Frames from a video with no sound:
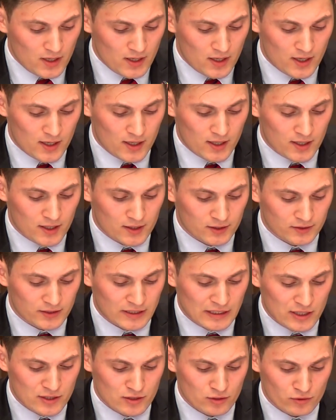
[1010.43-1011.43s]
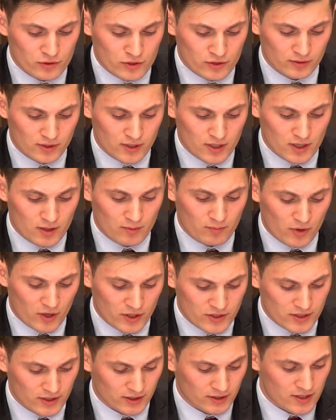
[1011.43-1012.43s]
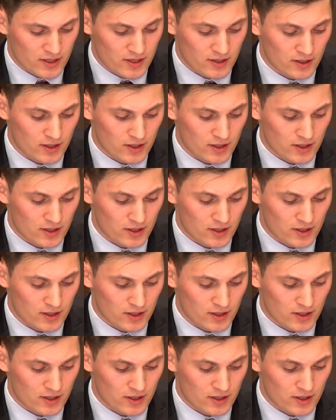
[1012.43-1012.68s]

and the resolution project